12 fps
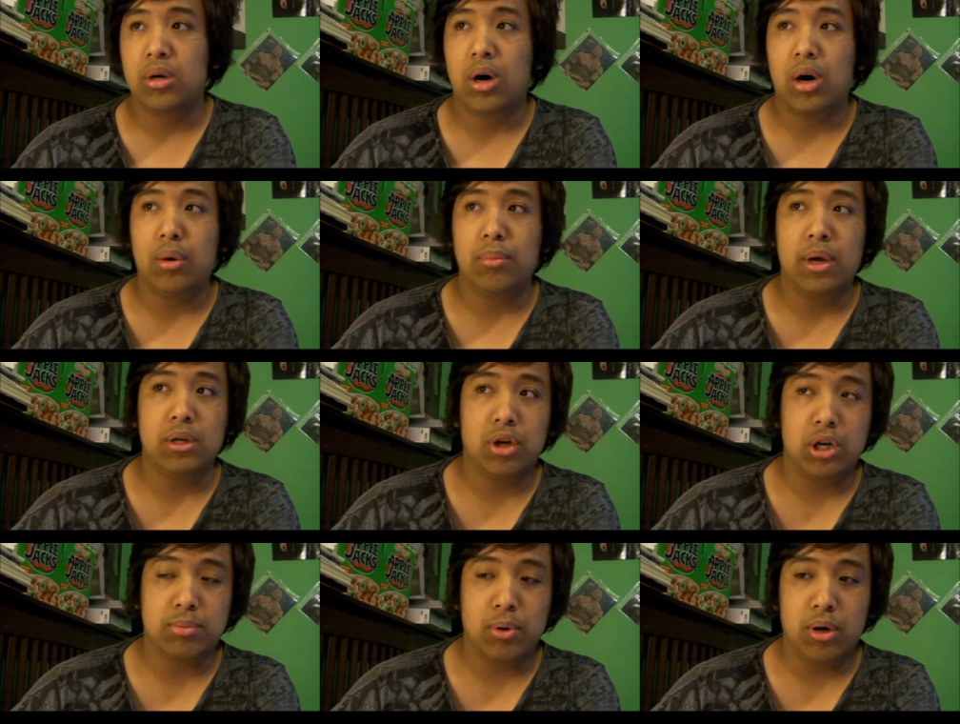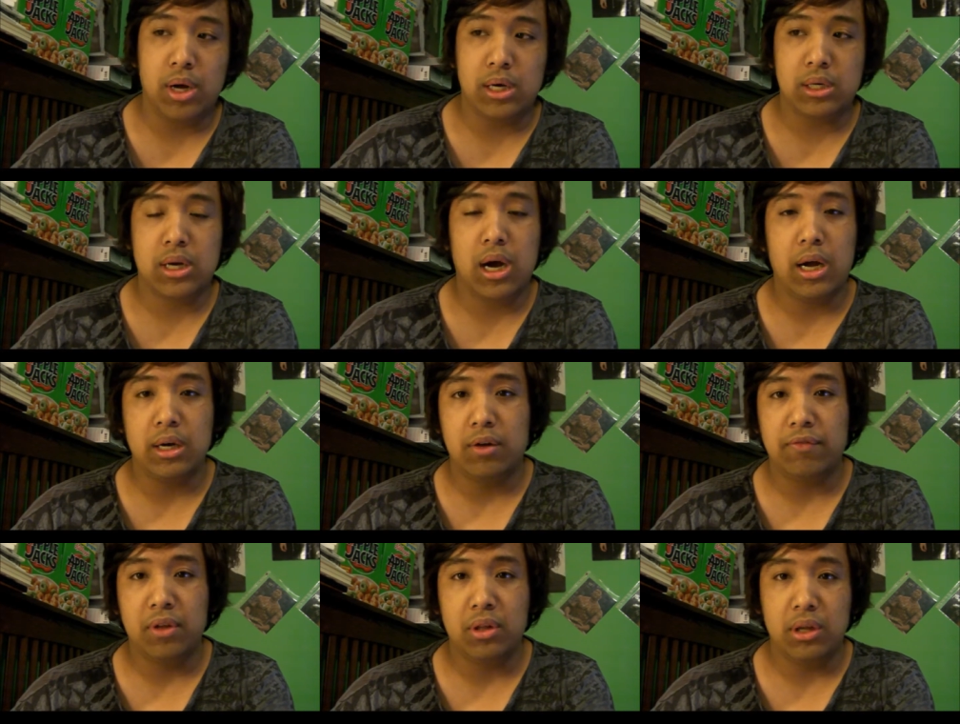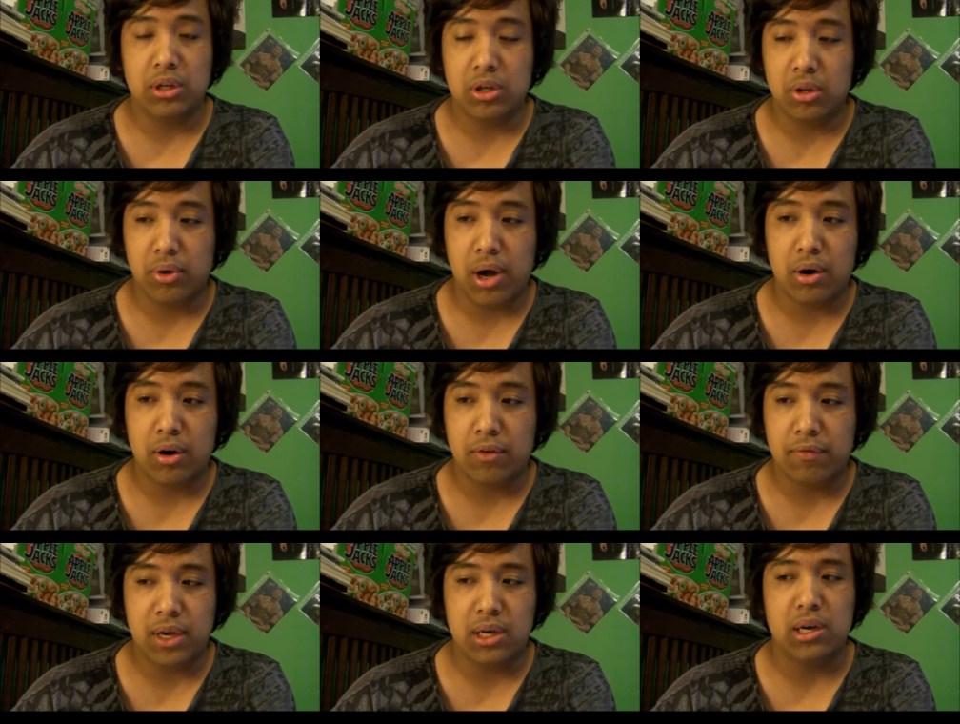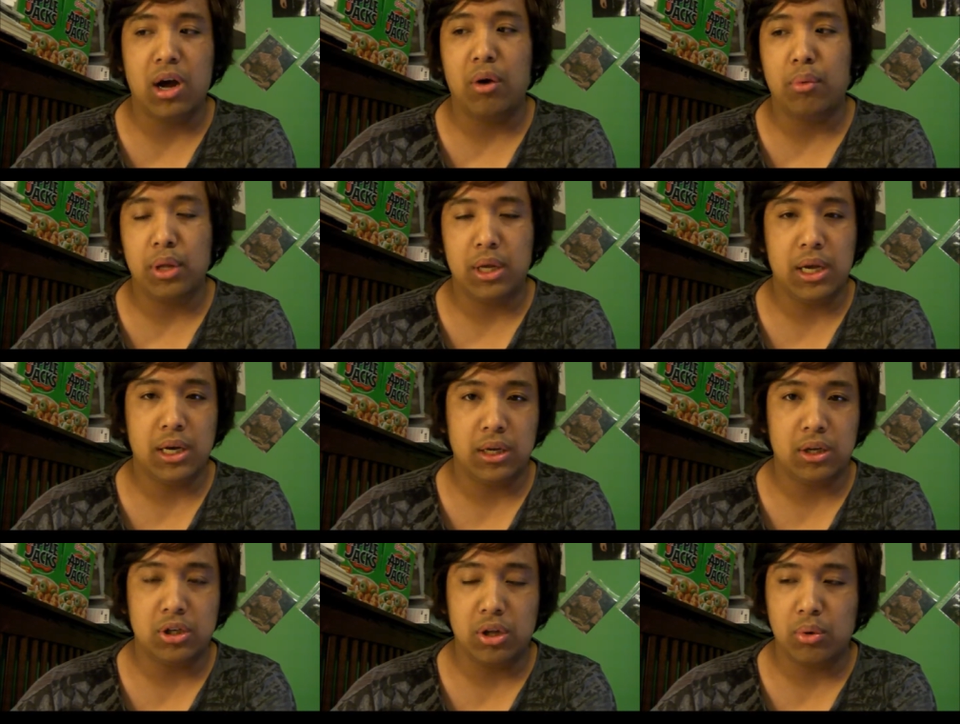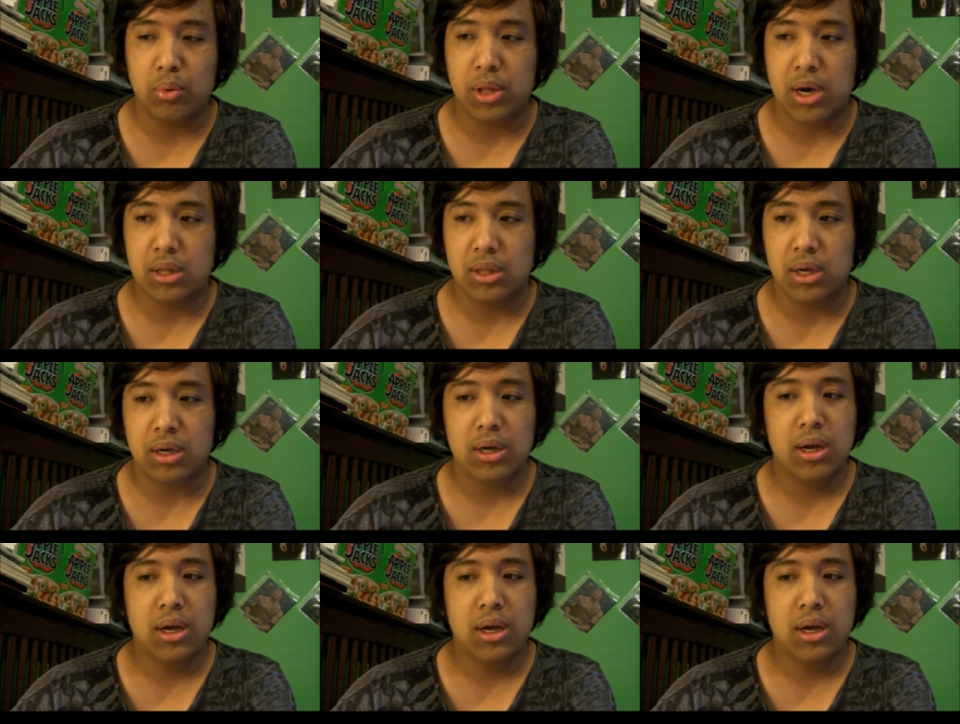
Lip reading: and Josh Barnett kind of feeling each other out on the feet, not really hitting each other with anything.